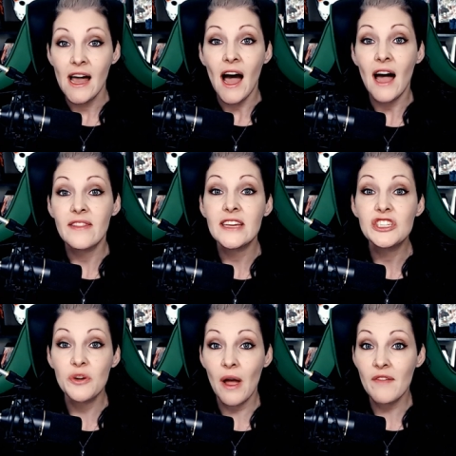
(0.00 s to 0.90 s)
Uh, they
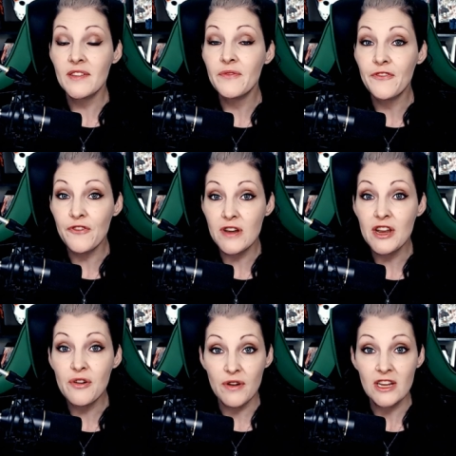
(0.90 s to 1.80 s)
do have some free
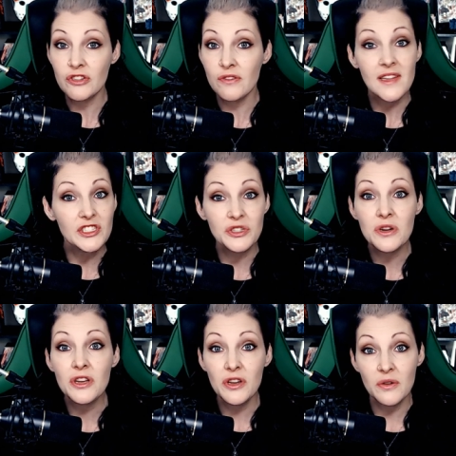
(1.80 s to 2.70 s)
creatures that you
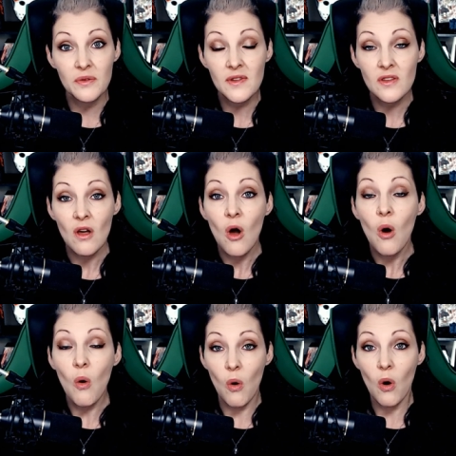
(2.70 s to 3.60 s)
can use,
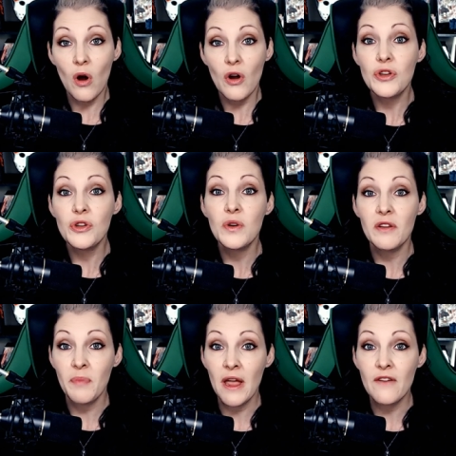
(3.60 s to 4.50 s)
or you can
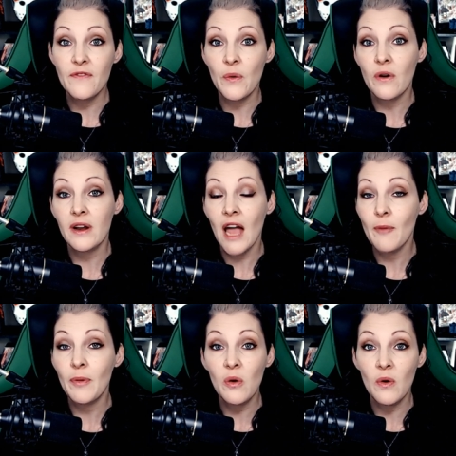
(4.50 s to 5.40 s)
pay for
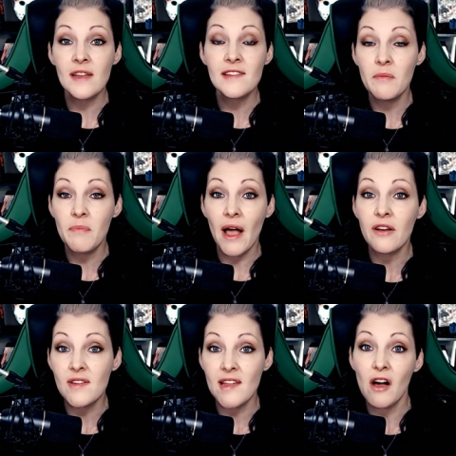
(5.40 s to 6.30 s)
Kappa coins and buy
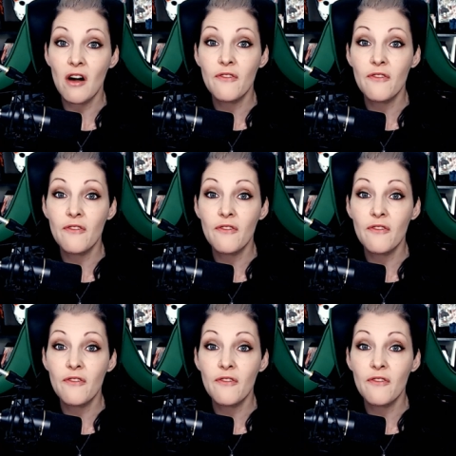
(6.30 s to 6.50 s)
yourself